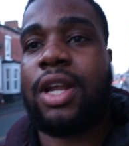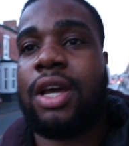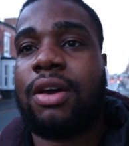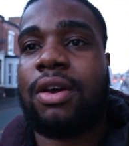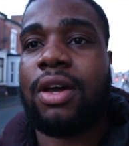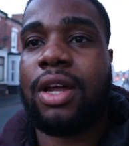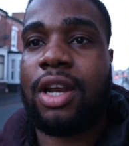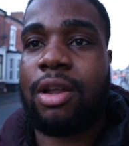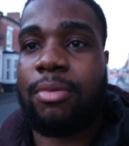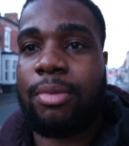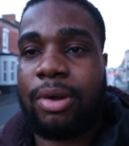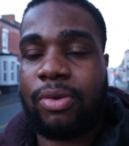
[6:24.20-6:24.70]

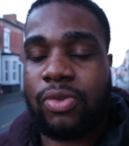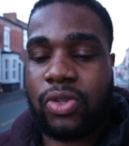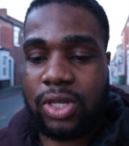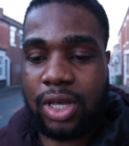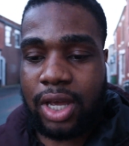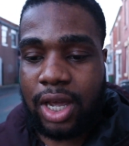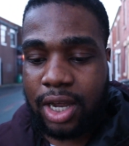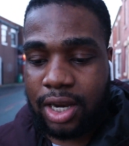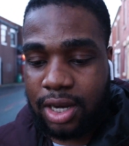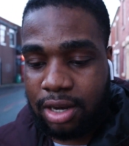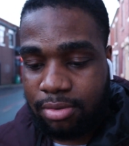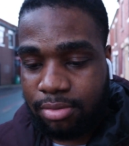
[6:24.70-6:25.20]
now and I'm
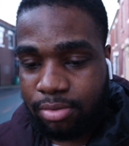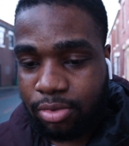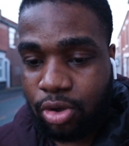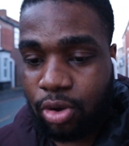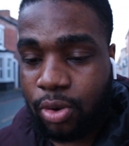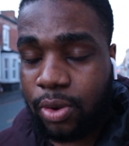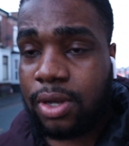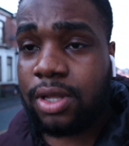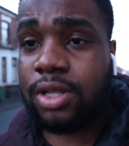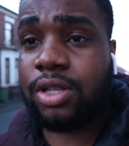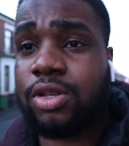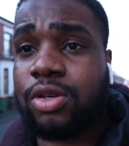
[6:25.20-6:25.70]
outside. I'm
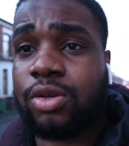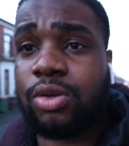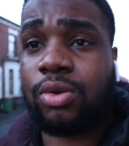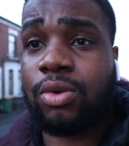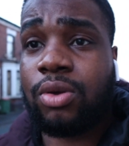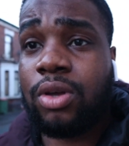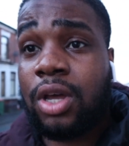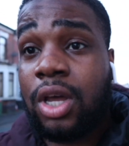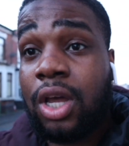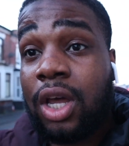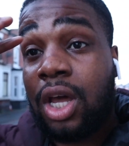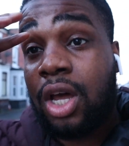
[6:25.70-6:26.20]
going
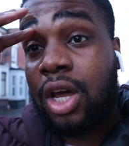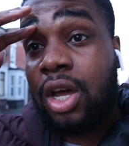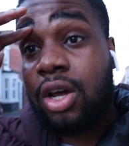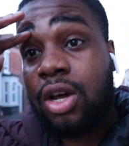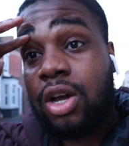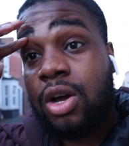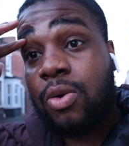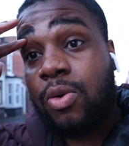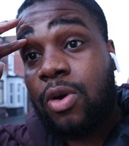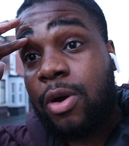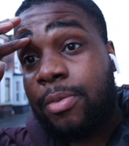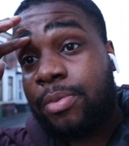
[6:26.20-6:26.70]
to
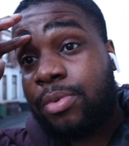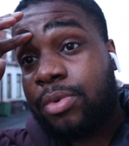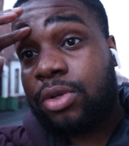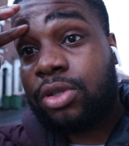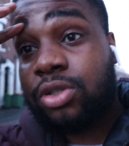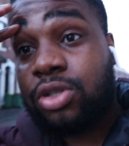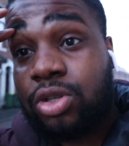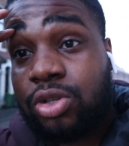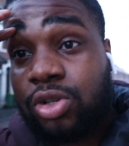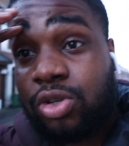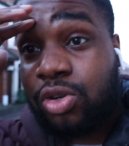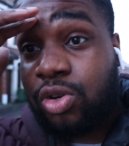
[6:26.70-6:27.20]
Co-op
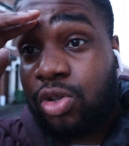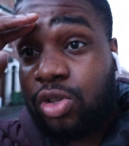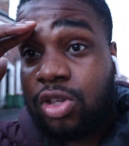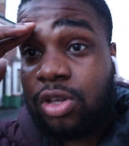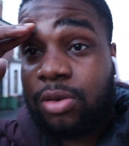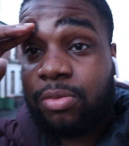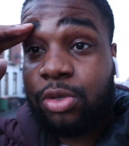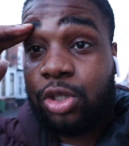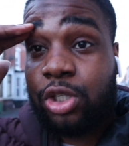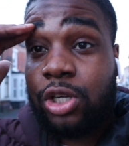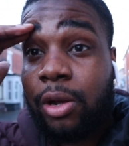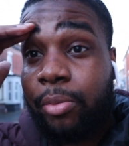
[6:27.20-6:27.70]
just to do
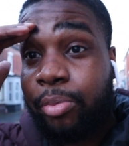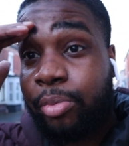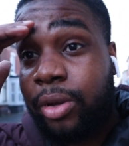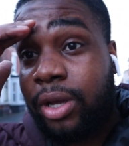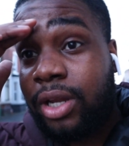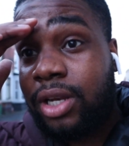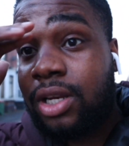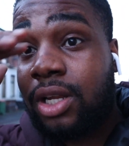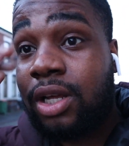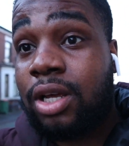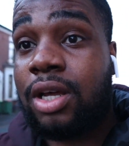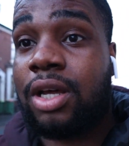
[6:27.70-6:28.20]
some
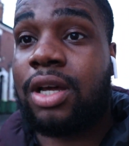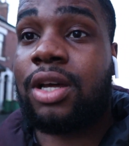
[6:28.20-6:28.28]
shopping.